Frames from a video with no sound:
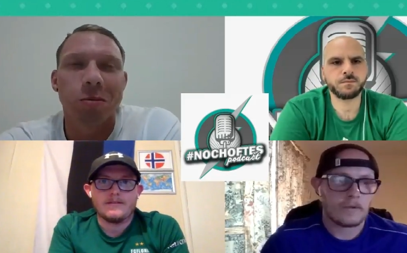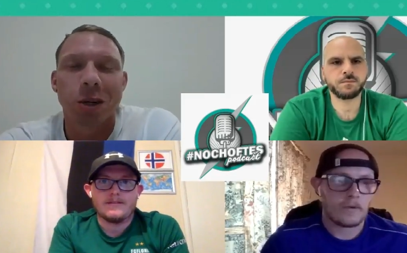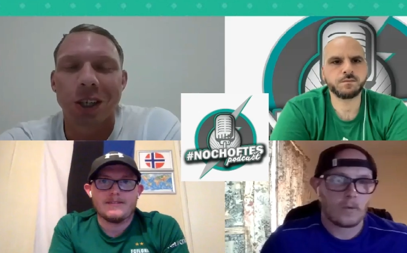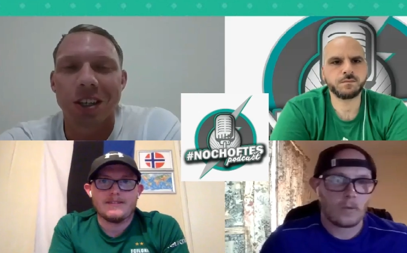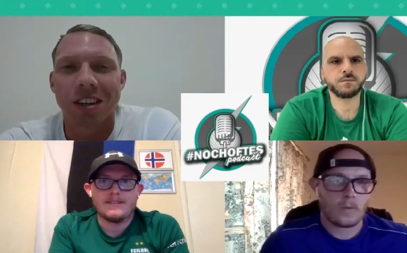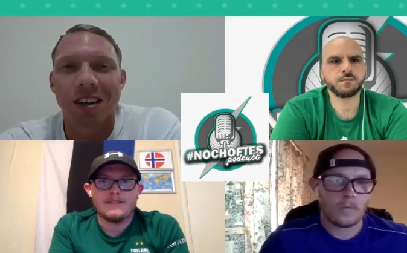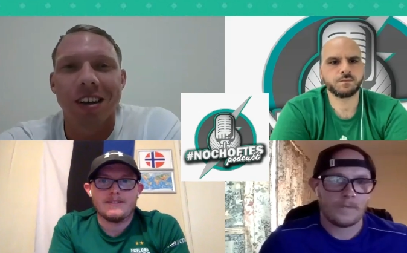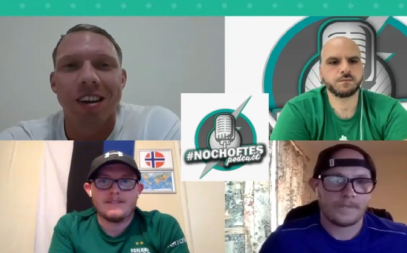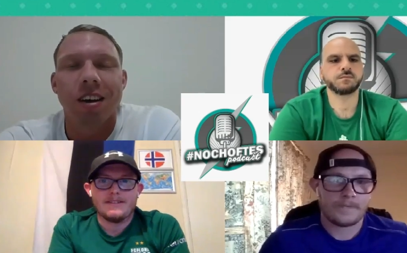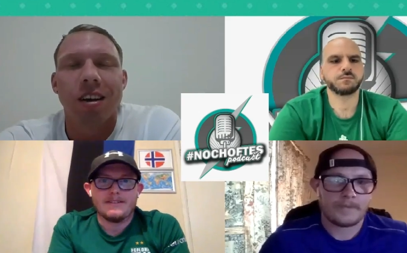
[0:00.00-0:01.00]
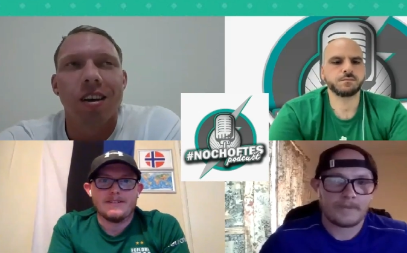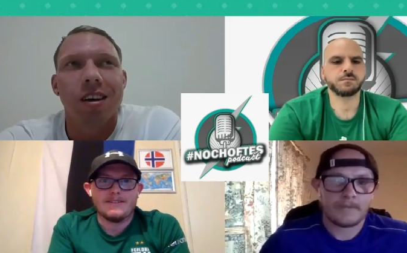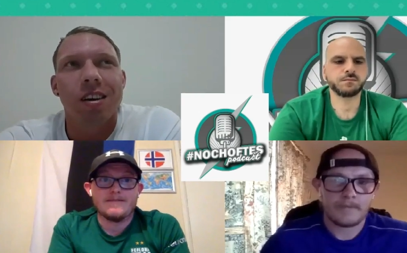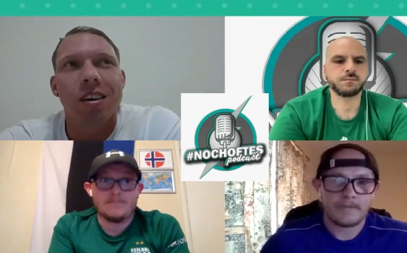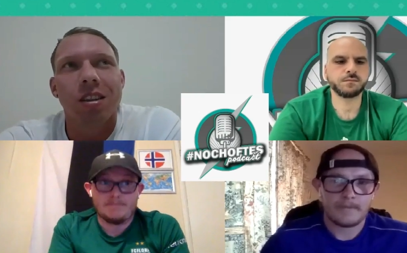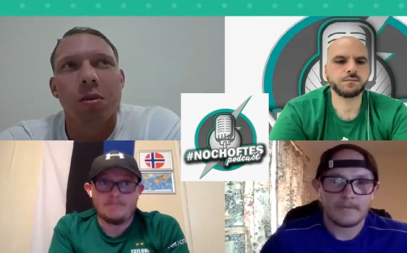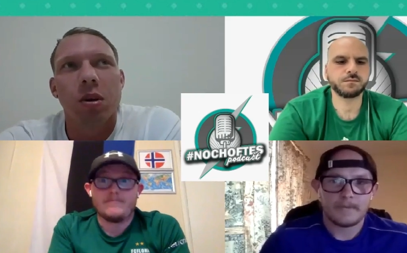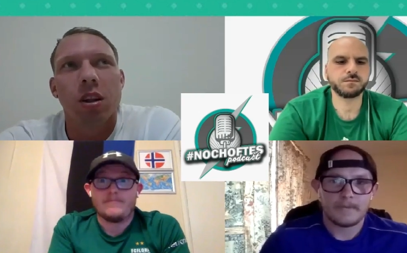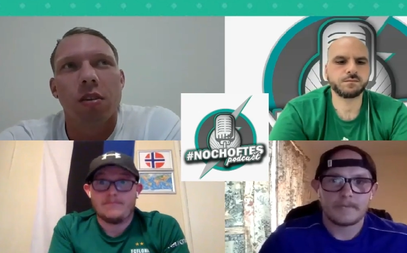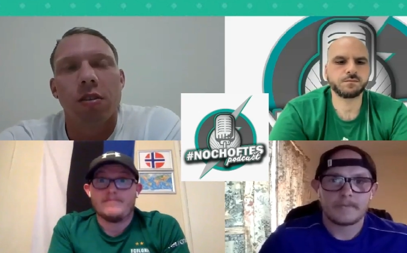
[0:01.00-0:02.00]
Speaker 1: machine. In the
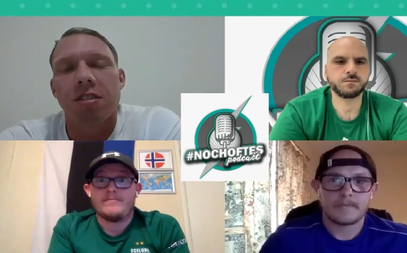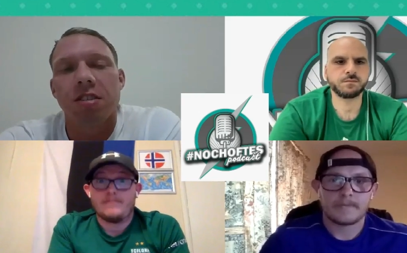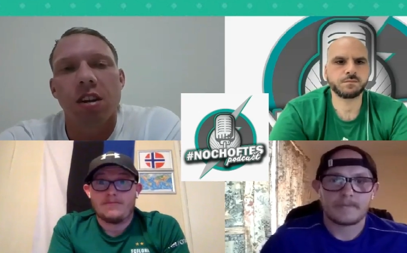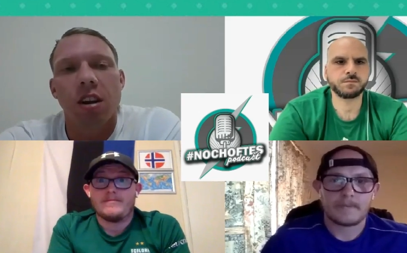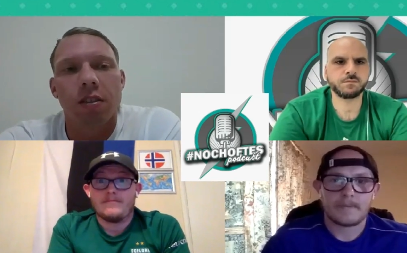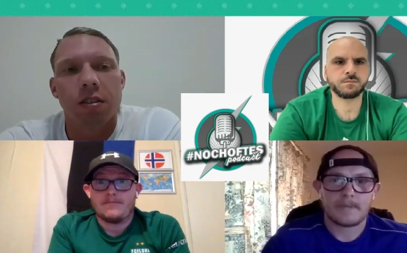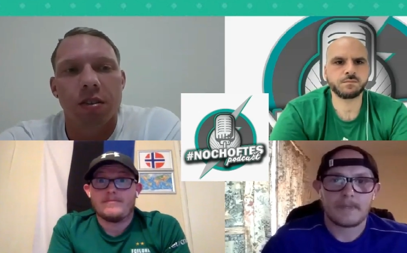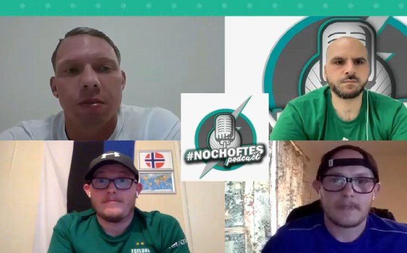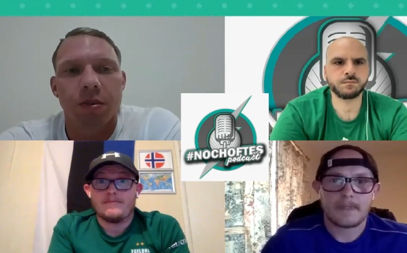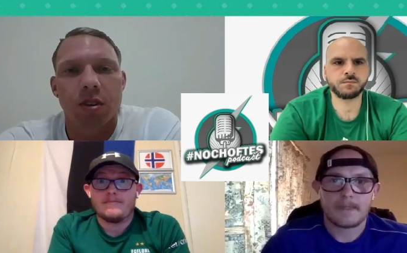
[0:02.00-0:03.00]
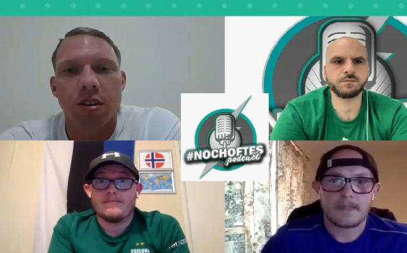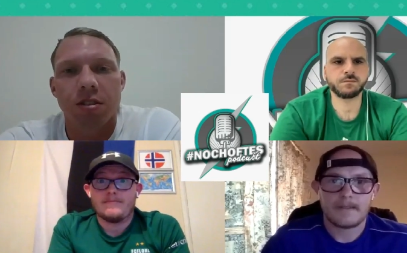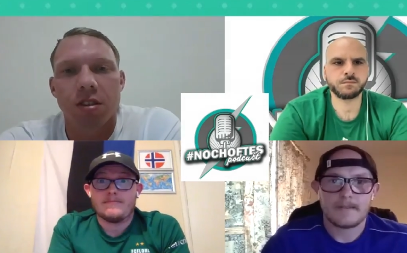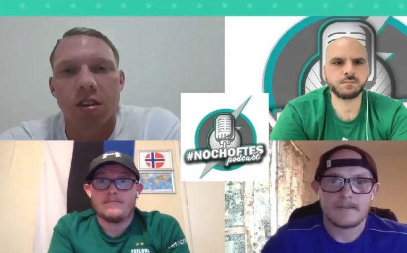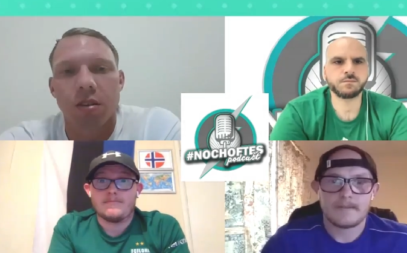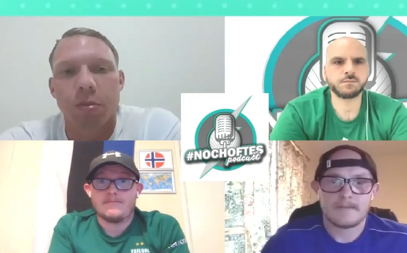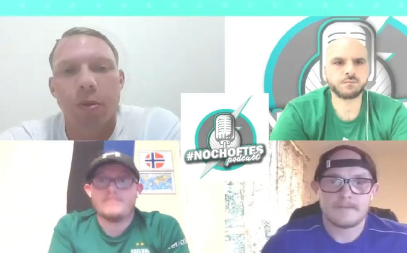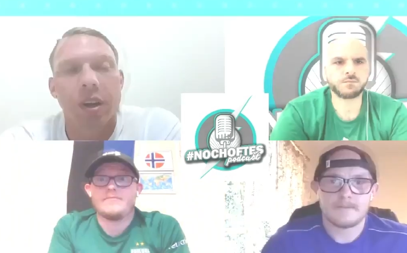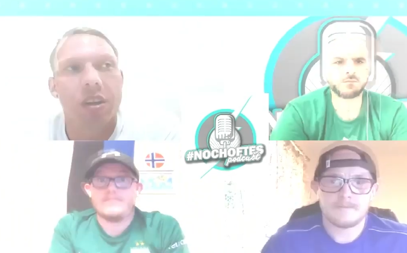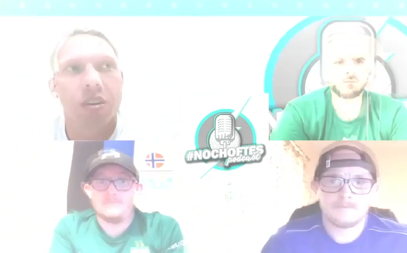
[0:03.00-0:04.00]
middle, Vassiljev is the
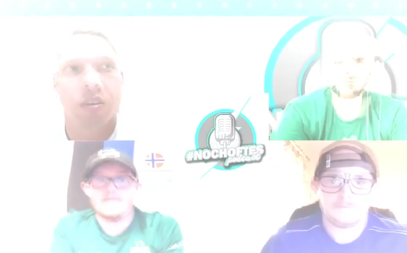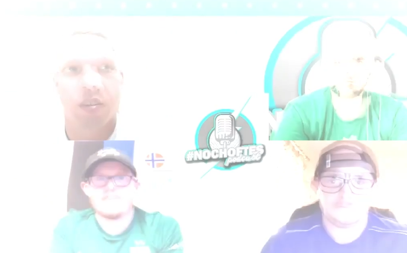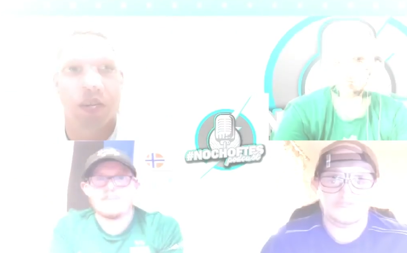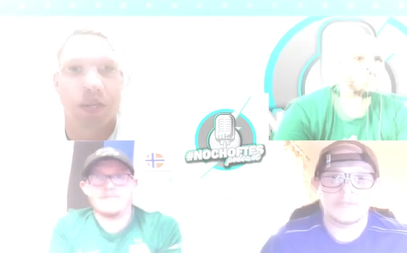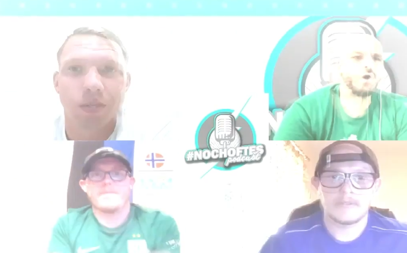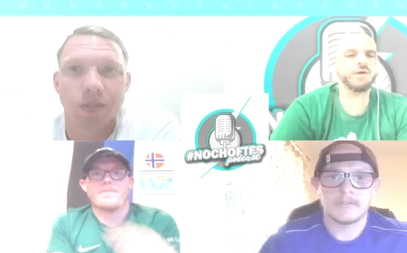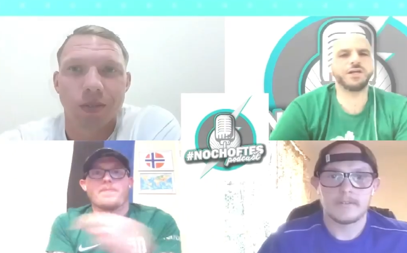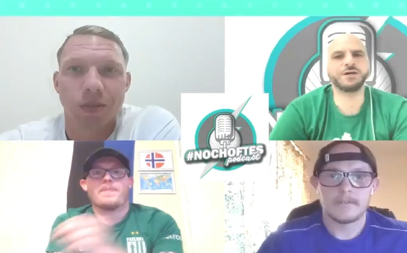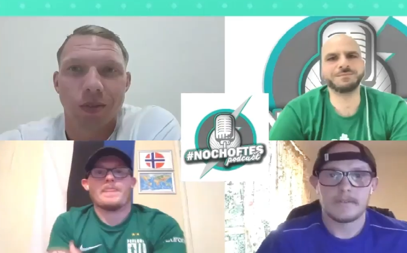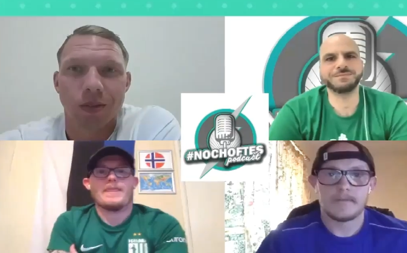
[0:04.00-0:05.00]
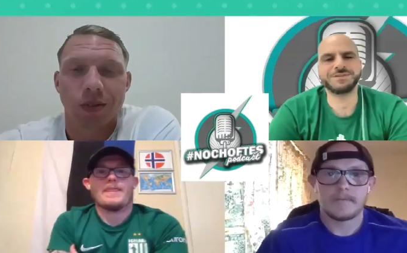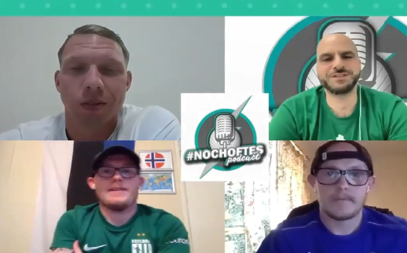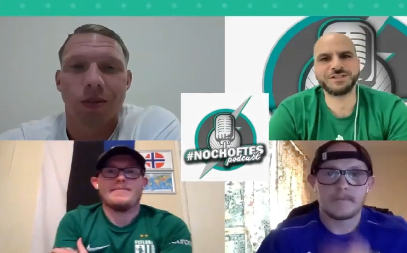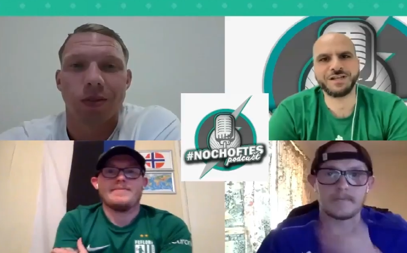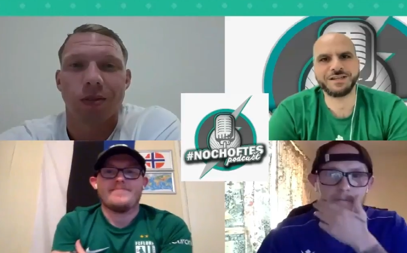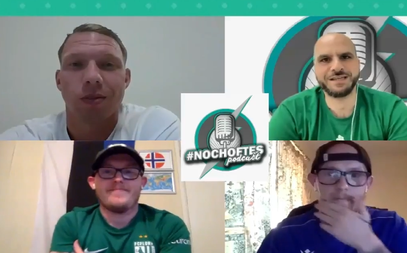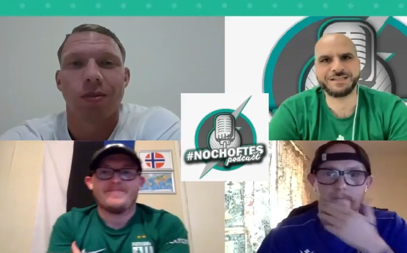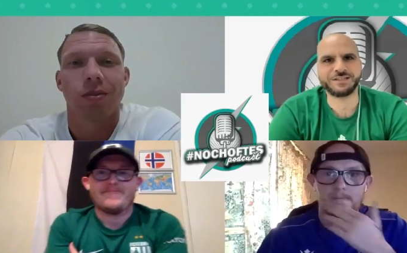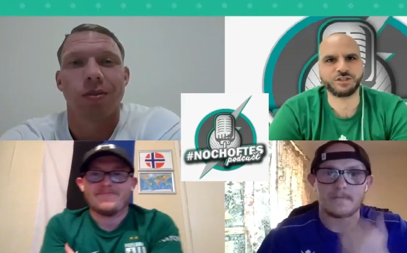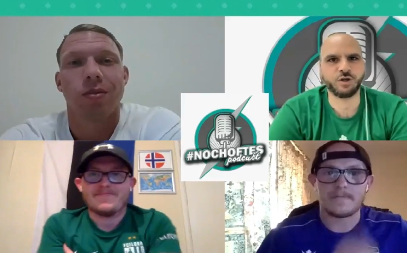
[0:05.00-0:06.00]
brain.
Speaker 2: Welcome to another
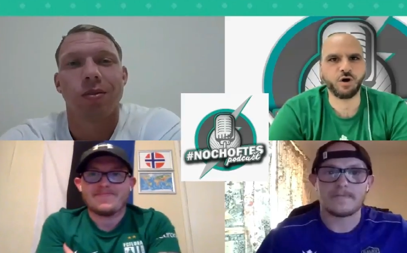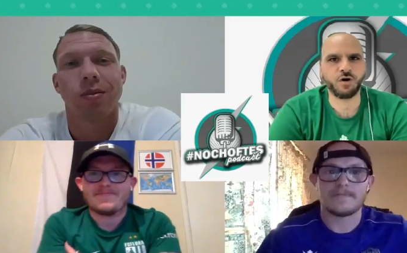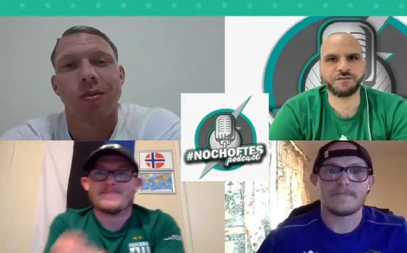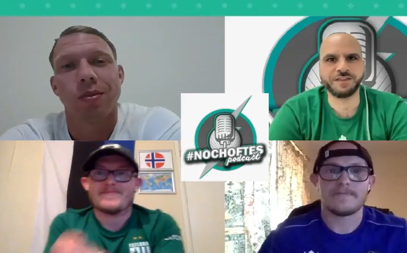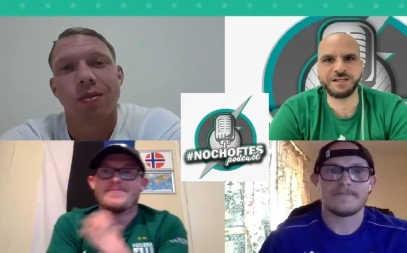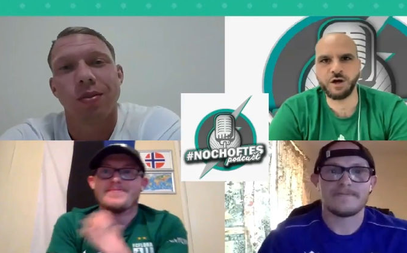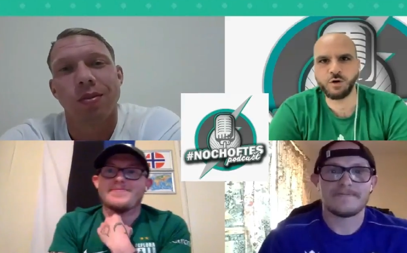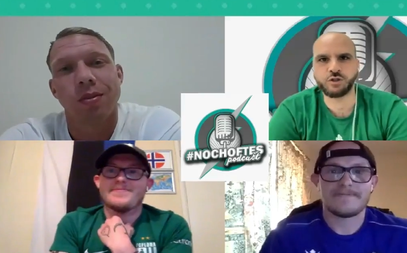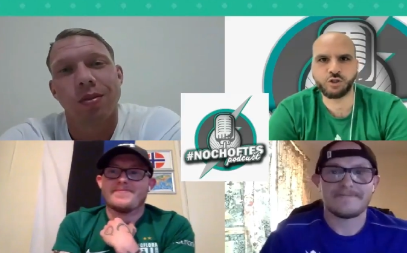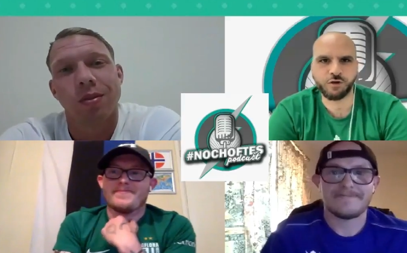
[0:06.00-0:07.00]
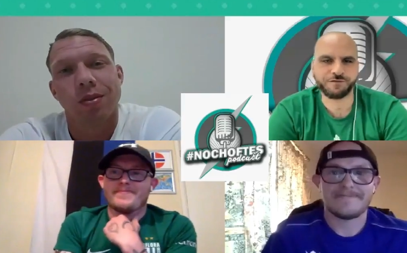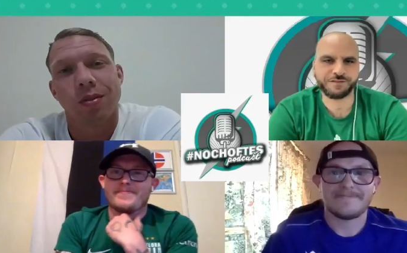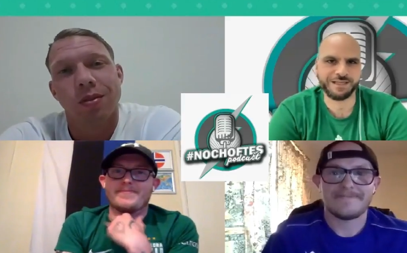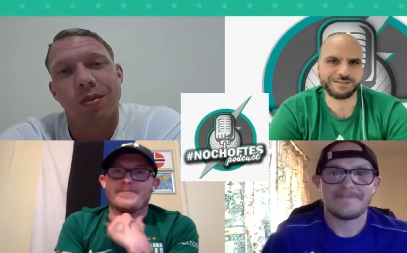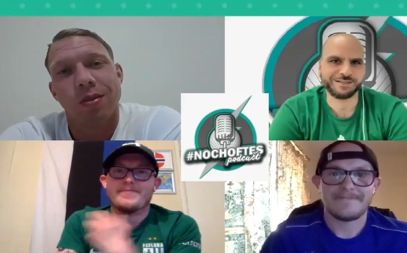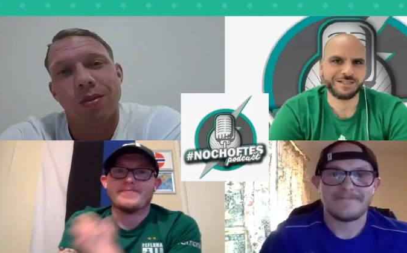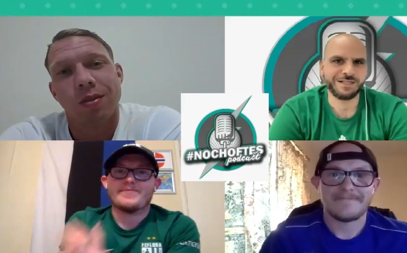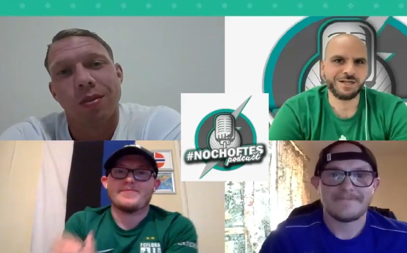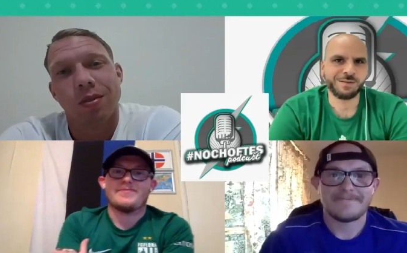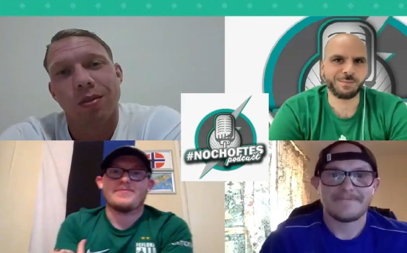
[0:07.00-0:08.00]
edition of the No Choftes
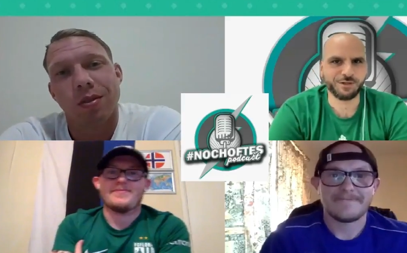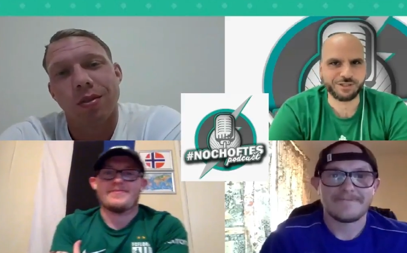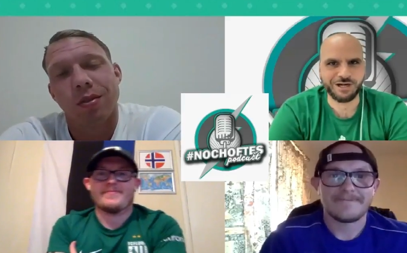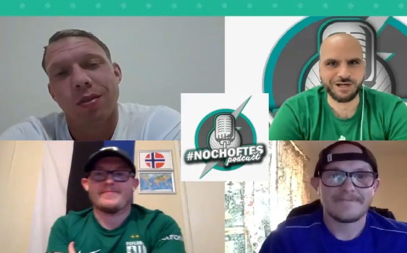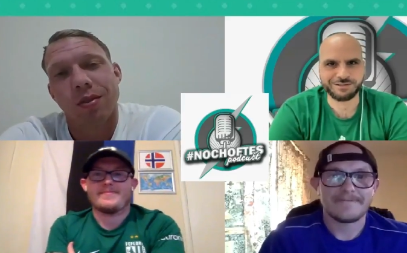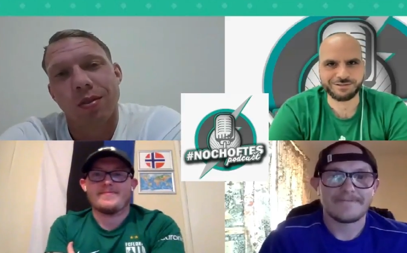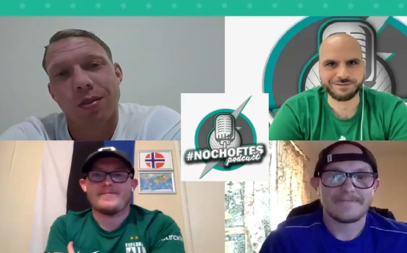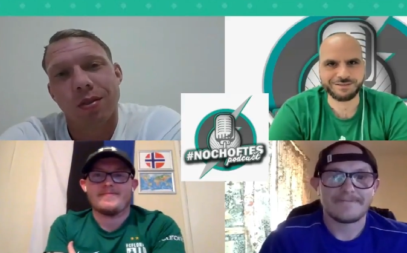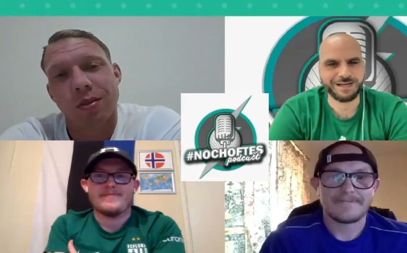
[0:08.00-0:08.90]
podcast.